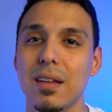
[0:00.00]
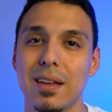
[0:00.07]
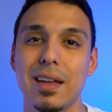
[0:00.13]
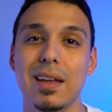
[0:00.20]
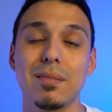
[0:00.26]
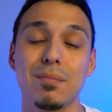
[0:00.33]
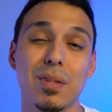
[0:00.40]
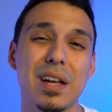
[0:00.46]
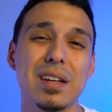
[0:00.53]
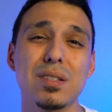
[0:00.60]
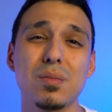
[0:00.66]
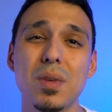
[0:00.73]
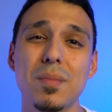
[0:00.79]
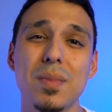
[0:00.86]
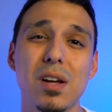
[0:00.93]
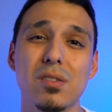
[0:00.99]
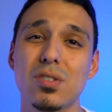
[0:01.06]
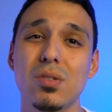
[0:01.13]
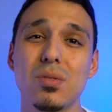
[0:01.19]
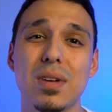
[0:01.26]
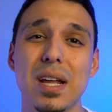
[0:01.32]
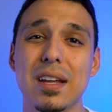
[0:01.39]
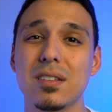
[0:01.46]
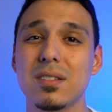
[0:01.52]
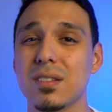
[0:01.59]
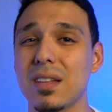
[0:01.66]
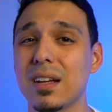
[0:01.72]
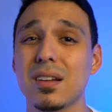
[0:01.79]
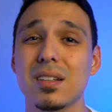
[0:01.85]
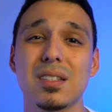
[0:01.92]
it lasts me about 2 days,
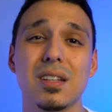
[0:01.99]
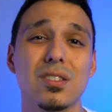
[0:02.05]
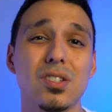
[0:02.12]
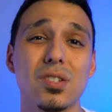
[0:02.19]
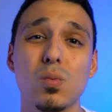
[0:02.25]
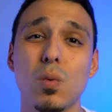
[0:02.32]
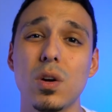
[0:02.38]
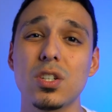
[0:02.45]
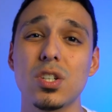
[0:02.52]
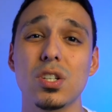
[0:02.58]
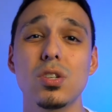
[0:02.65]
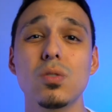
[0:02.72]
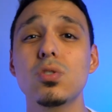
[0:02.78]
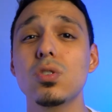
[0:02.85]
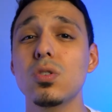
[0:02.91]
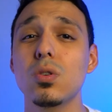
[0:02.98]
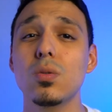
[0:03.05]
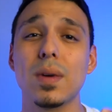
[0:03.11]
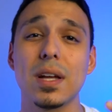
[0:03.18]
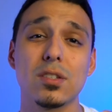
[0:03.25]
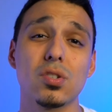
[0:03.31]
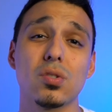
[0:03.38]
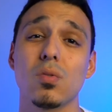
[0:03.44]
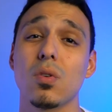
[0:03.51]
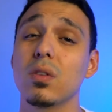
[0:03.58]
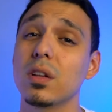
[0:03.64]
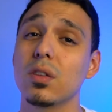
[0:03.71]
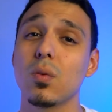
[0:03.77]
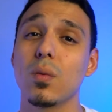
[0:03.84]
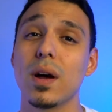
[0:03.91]
like I said, just watching YouTube and
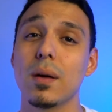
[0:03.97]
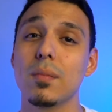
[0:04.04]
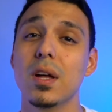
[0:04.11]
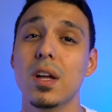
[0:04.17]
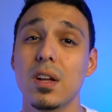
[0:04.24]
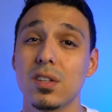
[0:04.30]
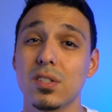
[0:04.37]
scrolling the web.